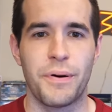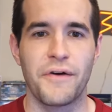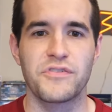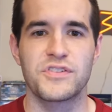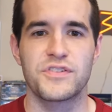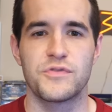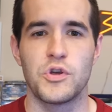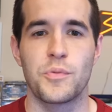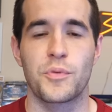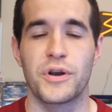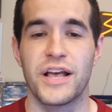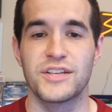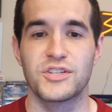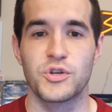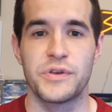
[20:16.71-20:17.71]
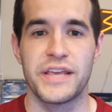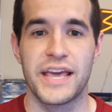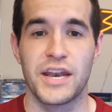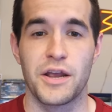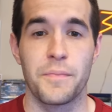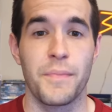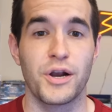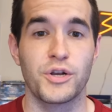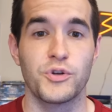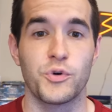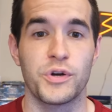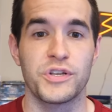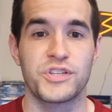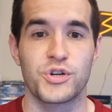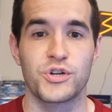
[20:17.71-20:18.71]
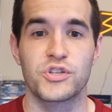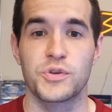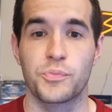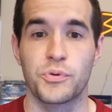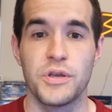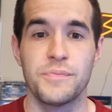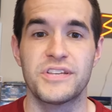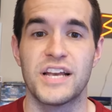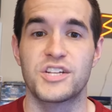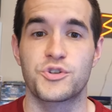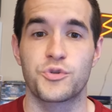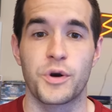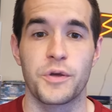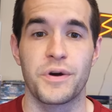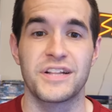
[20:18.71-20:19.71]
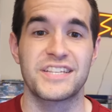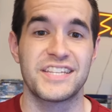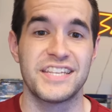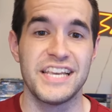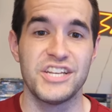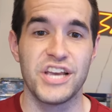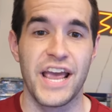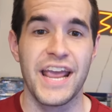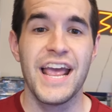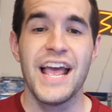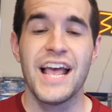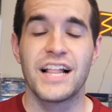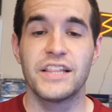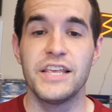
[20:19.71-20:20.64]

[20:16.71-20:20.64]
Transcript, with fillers: Puffins of Doom, Ernesto Deanna, America Deutster, Supreme Sage 21, CJ,